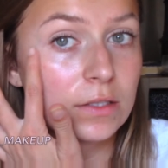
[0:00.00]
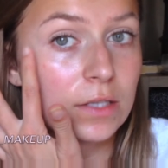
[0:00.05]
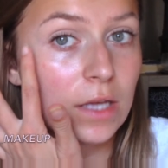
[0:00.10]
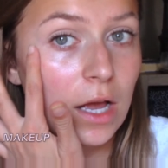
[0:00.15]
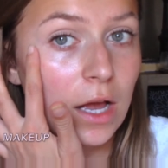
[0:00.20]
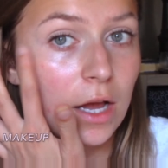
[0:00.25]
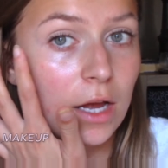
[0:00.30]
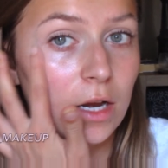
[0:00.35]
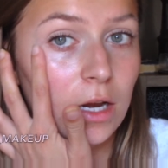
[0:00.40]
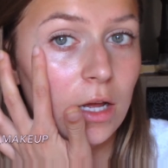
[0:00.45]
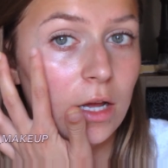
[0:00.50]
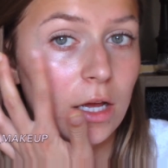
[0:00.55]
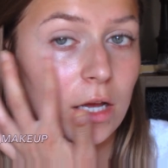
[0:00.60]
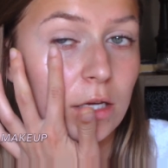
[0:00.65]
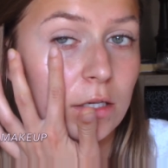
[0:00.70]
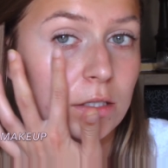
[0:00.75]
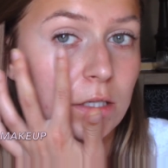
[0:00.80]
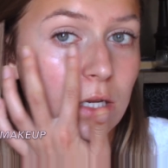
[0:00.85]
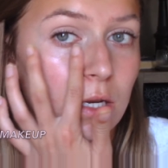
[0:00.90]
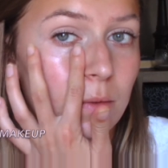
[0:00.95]
side
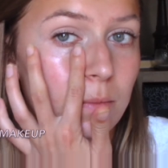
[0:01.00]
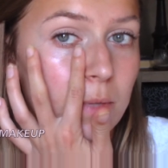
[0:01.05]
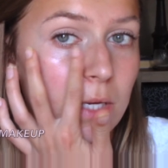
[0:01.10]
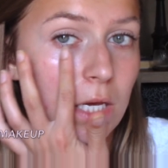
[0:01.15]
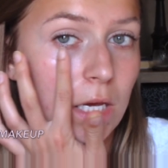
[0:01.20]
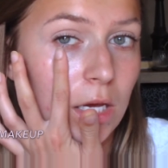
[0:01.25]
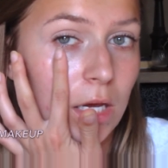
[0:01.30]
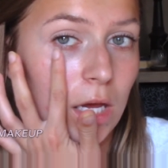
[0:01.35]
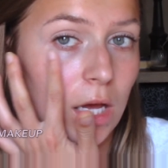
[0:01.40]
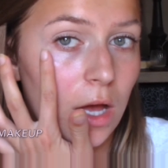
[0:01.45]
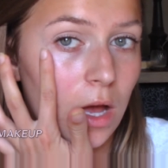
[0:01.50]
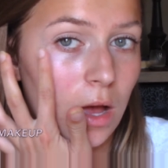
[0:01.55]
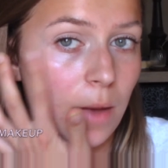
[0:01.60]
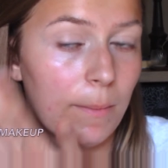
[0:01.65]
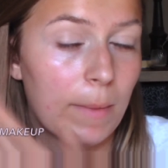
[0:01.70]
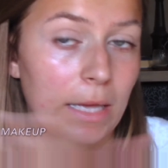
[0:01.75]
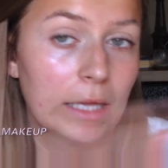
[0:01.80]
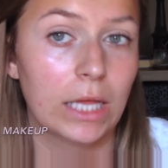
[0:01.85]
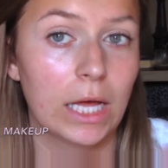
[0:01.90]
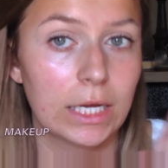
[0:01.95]
is going to be
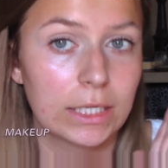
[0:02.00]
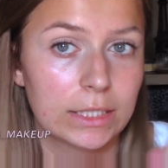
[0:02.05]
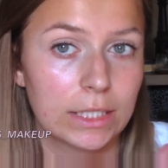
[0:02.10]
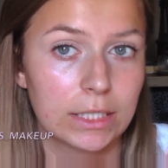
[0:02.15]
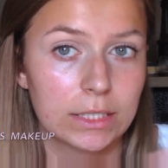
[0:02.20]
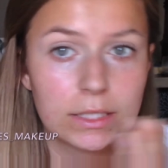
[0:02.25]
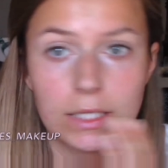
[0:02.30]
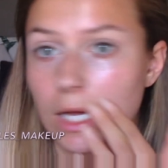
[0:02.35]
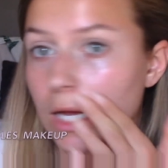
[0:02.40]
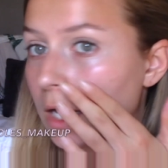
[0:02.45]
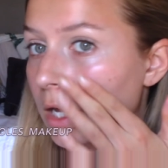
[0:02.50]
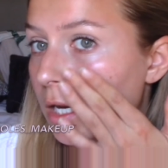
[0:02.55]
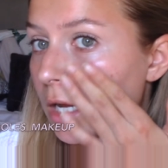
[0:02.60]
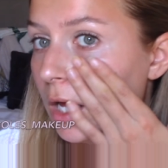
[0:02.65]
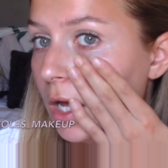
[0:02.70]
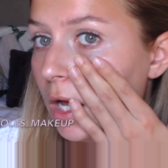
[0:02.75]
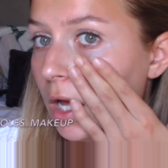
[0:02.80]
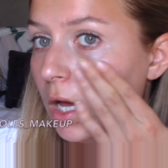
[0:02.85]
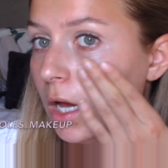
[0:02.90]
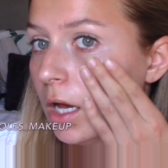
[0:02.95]
my latte side.
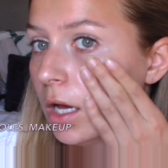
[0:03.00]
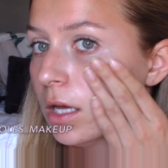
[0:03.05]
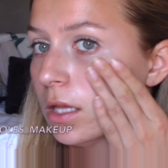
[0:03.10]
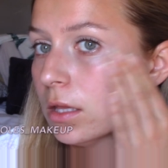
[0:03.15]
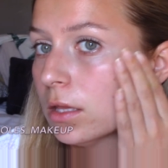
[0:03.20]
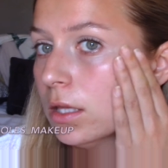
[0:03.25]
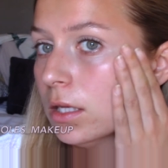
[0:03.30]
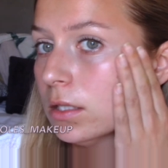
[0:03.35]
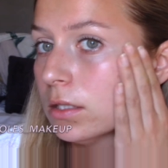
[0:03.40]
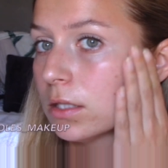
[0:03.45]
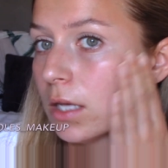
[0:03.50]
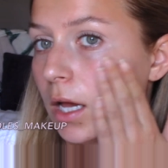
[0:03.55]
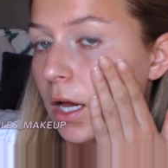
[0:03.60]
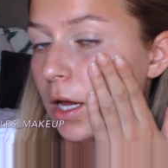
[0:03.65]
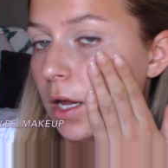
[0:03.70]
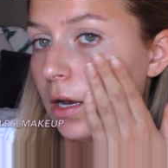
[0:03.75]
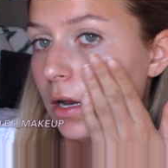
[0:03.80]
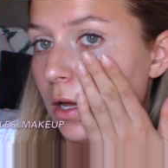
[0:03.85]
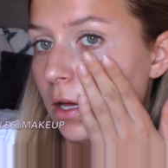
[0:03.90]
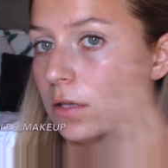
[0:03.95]
This
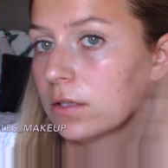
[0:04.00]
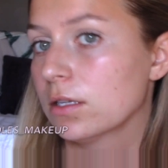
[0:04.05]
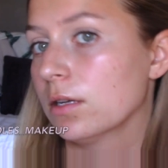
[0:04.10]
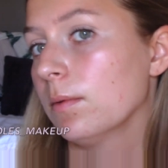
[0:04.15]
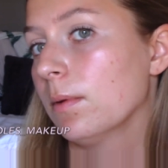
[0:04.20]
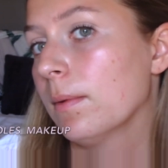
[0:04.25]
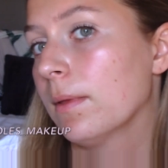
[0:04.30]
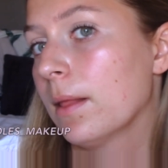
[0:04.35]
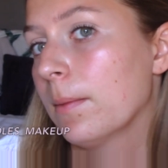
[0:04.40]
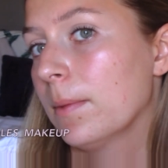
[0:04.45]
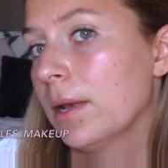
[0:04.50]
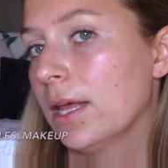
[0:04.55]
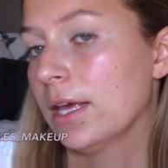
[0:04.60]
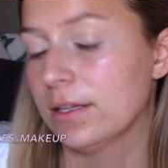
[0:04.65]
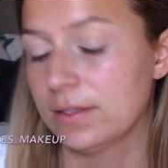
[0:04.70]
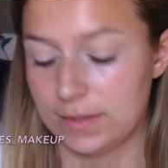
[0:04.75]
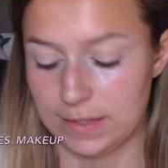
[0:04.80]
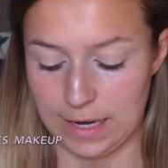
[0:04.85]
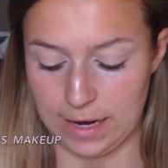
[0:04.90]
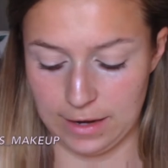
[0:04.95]
side is going to be the
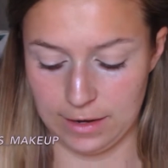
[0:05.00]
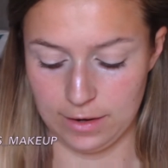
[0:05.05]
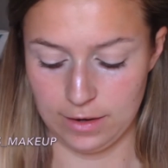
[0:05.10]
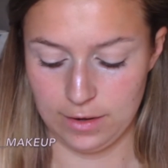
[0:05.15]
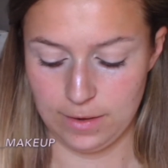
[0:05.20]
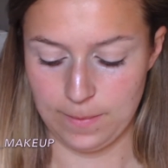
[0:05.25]
lemonade side.